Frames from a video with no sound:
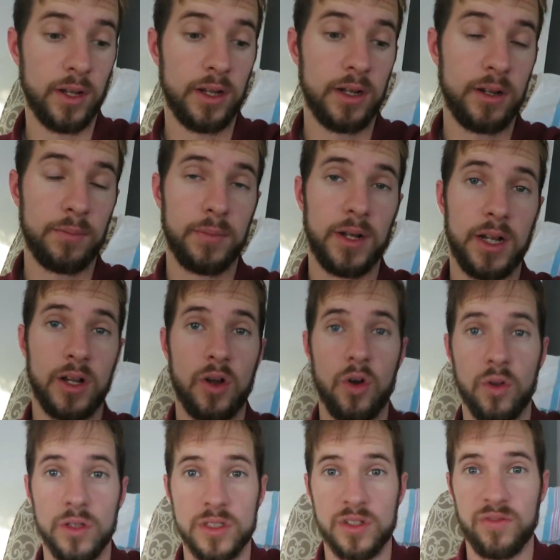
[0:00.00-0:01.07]
we, my
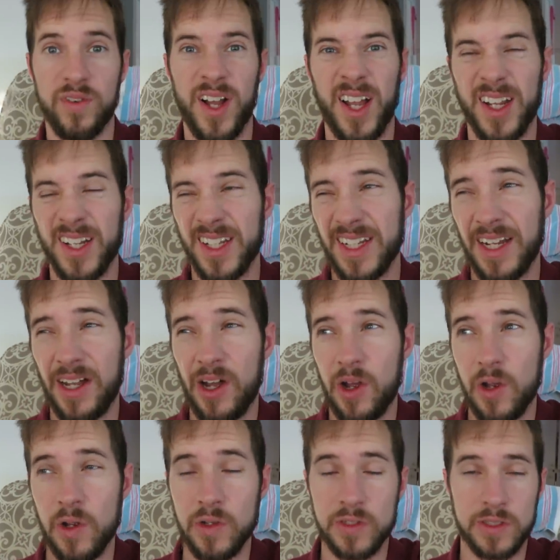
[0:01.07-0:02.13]
goal is to find an
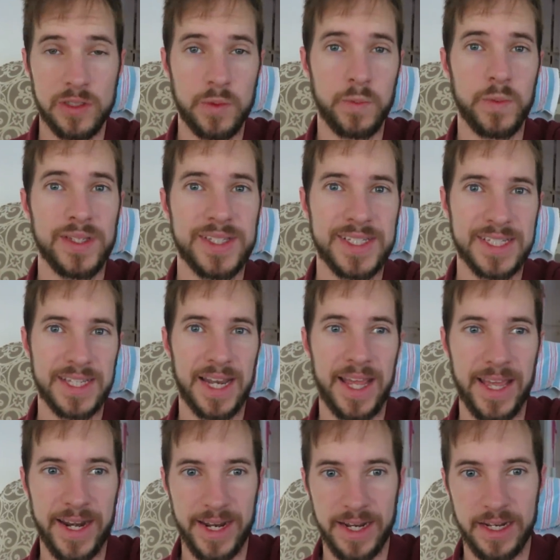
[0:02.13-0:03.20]
awesome
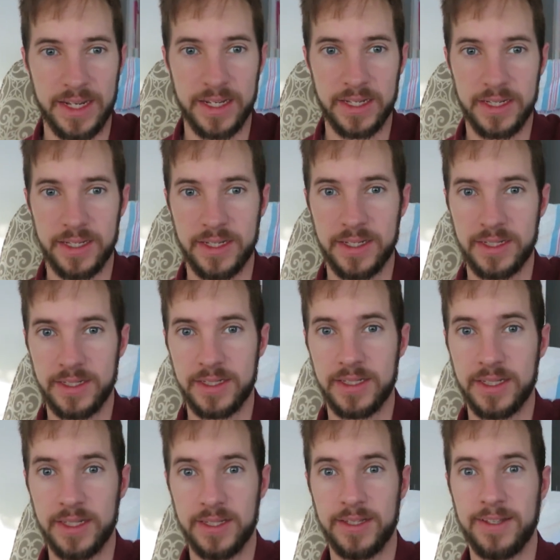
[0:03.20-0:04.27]
sledding.
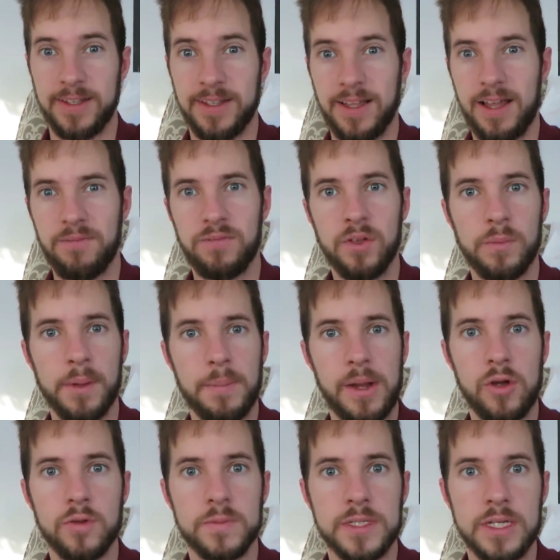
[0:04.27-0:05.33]
I'm filming
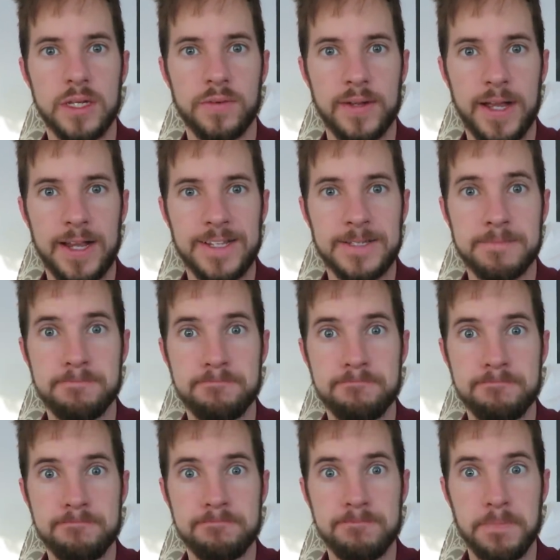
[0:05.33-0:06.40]
my own self, guys.
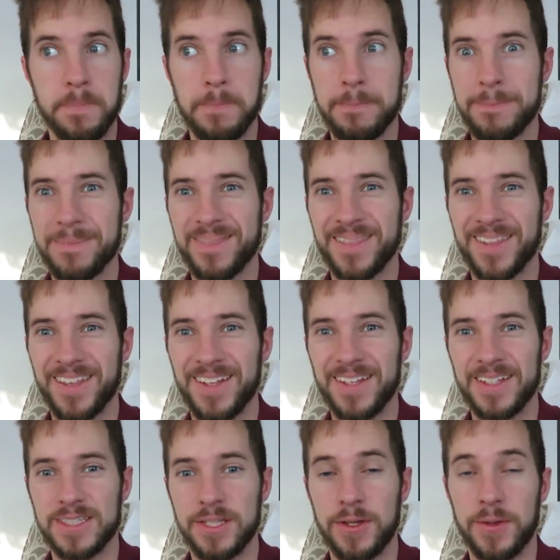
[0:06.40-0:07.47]

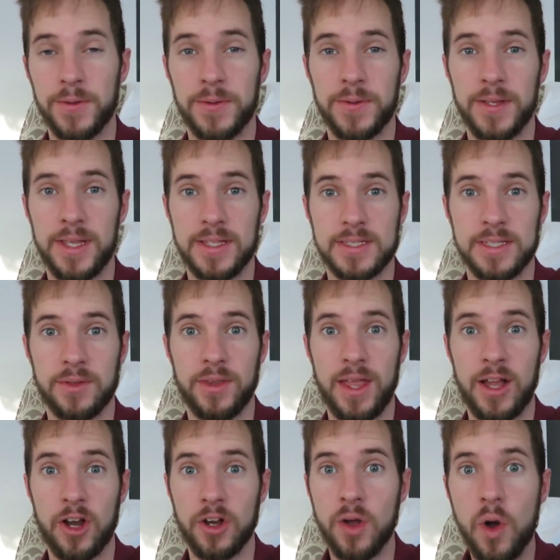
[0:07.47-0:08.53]
So, yes,
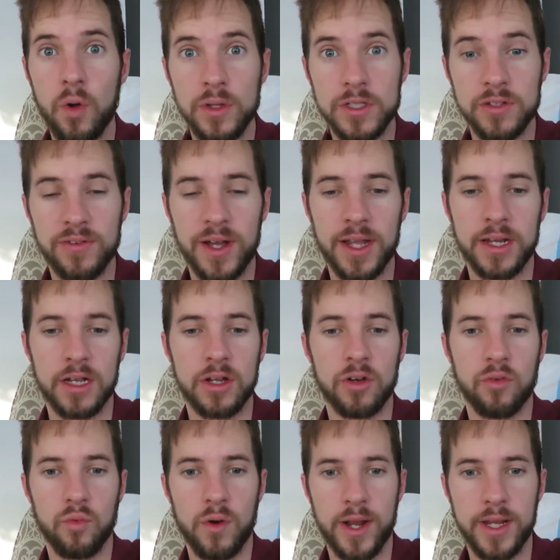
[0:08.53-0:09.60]
our goal is to find a
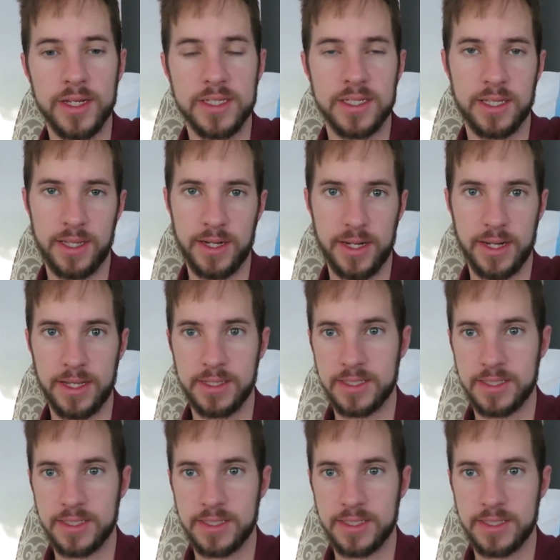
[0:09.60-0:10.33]
great sledding